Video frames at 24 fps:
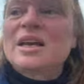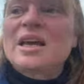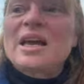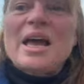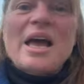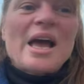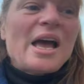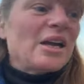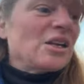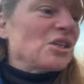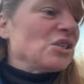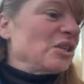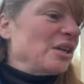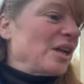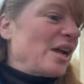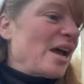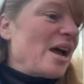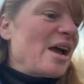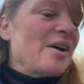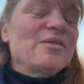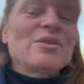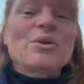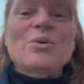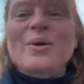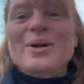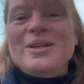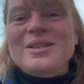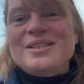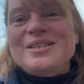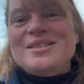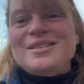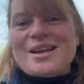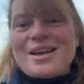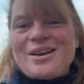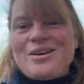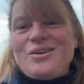actually I haven't quite
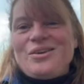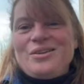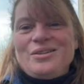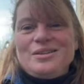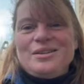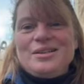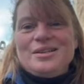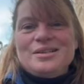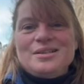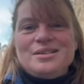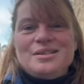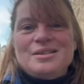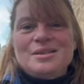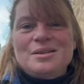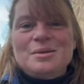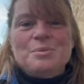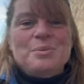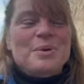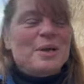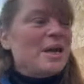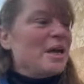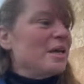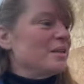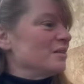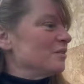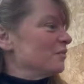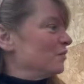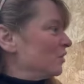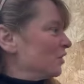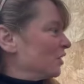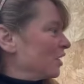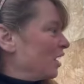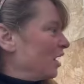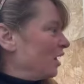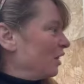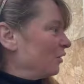decided on Liz. Because of her
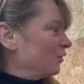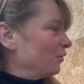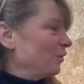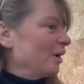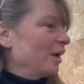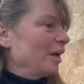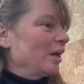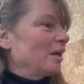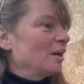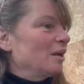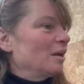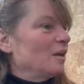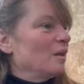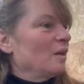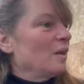coloring,